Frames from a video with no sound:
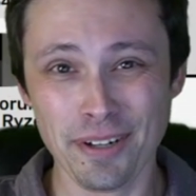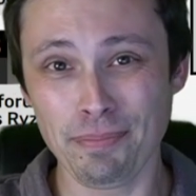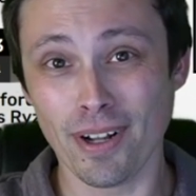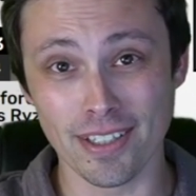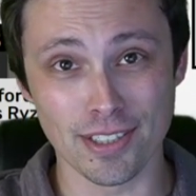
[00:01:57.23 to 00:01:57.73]

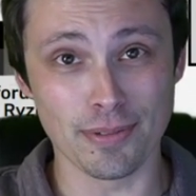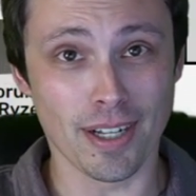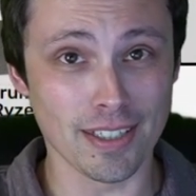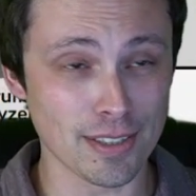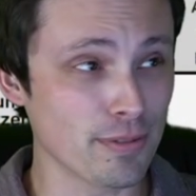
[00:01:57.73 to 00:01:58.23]

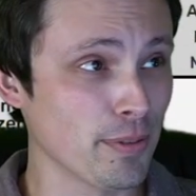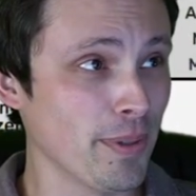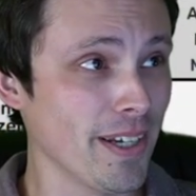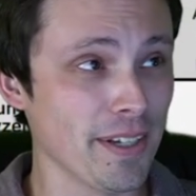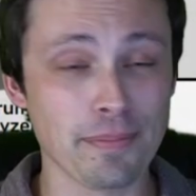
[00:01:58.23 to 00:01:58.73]
Apologize for
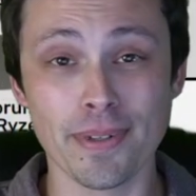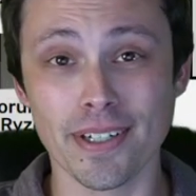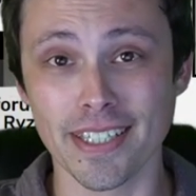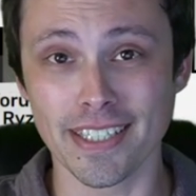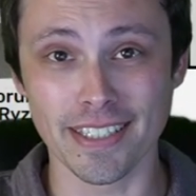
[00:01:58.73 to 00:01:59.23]
my
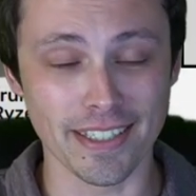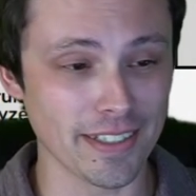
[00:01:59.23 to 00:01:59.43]
American